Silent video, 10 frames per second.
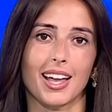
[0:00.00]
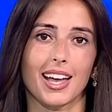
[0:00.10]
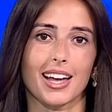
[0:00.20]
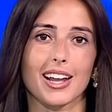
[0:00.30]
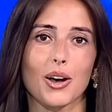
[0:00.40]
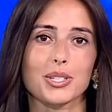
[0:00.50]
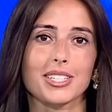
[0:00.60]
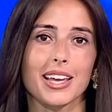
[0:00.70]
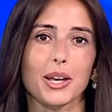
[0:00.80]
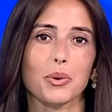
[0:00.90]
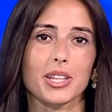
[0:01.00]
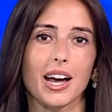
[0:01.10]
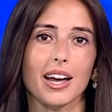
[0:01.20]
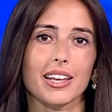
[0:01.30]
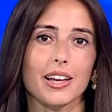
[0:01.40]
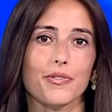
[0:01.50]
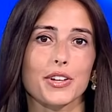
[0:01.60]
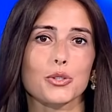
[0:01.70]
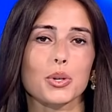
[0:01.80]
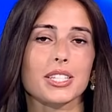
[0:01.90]
And now staying with the IDF,
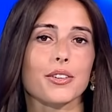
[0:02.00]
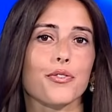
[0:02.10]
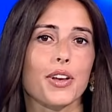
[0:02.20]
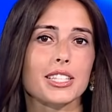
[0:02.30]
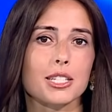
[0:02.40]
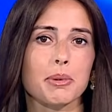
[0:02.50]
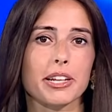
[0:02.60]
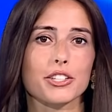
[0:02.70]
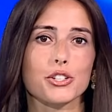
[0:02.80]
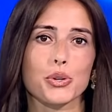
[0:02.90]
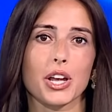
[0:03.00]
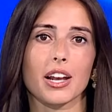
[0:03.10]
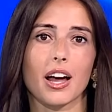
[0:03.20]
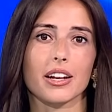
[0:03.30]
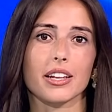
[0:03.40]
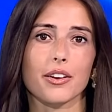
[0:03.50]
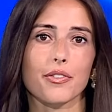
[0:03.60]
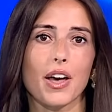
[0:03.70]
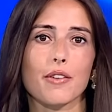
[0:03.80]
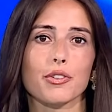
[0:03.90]
Israel's defense ministry and IDF
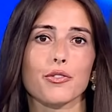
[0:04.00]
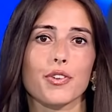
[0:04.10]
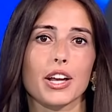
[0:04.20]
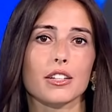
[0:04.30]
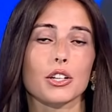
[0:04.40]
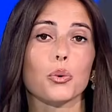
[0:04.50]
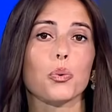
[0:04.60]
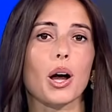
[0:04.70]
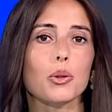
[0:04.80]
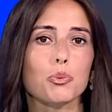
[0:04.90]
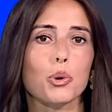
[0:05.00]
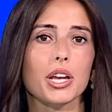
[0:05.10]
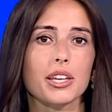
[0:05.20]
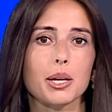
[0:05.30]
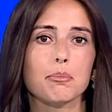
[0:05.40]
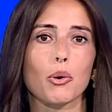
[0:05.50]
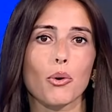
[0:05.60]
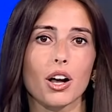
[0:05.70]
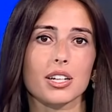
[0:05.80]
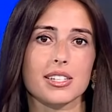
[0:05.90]
have unveiled a groundbreaking
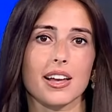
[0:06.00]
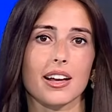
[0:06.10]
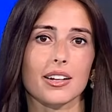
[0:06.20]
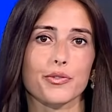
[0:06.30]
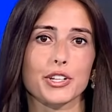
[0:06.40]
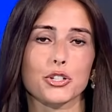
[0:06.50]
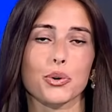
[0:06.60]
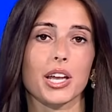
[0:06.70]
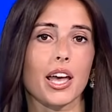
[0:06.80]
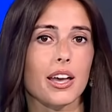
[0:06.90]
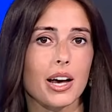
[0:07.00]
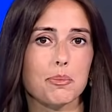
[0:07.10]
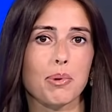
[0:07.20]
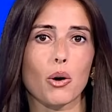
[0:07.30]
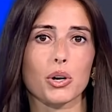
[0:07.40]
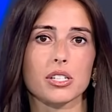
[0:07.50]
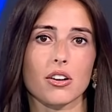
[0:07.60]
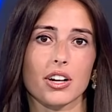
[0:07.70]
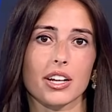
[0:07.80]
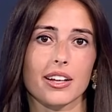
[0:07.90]
Barak tank featuring AI-powered
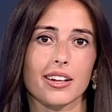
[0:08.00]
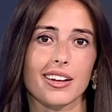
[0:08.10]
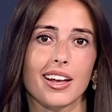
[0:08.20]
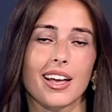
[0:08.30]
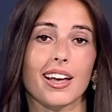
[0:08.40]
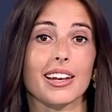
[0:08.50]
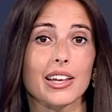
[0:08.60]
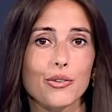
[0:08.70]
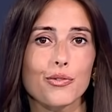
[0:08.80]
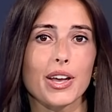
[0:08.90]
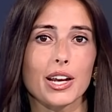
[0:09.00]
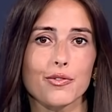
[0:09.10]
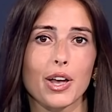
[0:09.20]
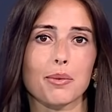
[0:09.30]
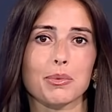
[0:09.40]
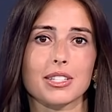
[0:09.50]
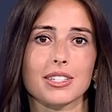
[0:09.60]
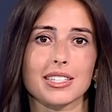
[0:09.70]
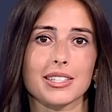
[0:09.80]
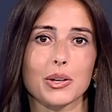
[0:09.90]
targeting, an innovative helmet
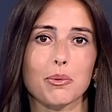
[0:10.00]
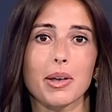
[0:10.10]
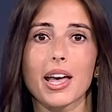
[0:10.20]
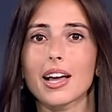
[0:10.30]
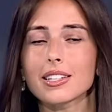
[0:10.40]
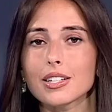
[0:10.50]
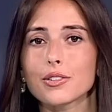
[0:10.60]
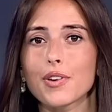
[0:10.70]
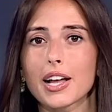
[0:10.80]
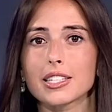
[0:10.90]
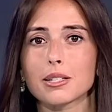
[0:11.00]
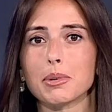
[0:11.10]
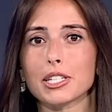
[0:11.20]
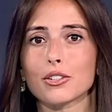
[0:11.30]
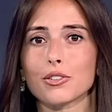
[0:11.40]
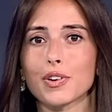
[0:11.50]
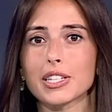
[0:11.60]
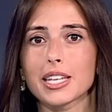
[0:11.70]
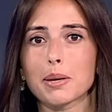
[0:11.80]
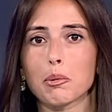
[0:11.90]
system, and advanced missile defense
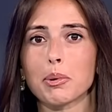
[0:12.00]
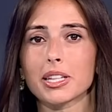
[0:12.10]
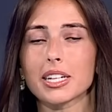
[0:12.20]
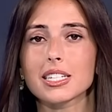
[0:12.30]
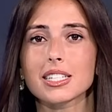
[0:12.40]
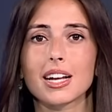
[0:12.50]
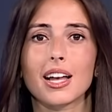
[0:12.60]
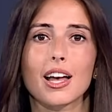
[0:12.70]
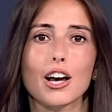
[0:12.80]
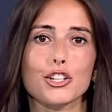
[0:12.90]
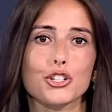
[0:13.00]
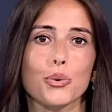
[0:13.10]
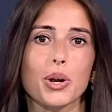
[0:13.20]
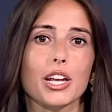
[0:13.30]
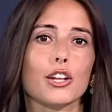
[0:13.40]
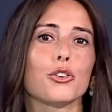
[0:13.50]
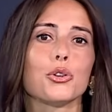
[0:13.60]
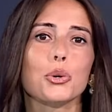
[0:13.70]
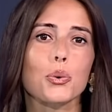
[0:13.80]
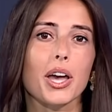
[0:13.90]
capabilities, ushering in a
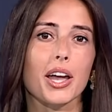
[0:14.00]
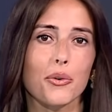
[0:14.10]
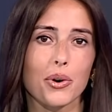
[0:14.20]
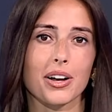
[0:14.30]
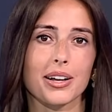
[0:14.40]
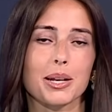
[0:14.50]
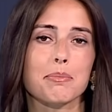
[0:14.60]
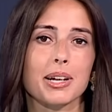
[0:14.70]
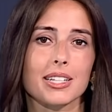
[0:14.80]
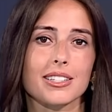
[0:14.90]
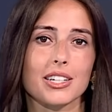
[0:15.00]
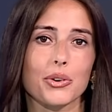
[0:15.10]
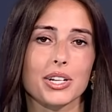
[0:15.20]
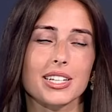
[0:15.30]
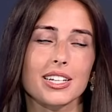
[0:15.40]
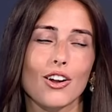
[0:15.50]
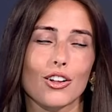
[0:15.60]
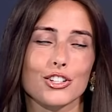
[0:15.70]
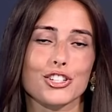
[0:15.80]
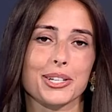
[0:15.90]
new era in military
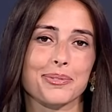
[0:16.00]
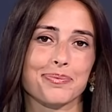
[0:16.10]
technology.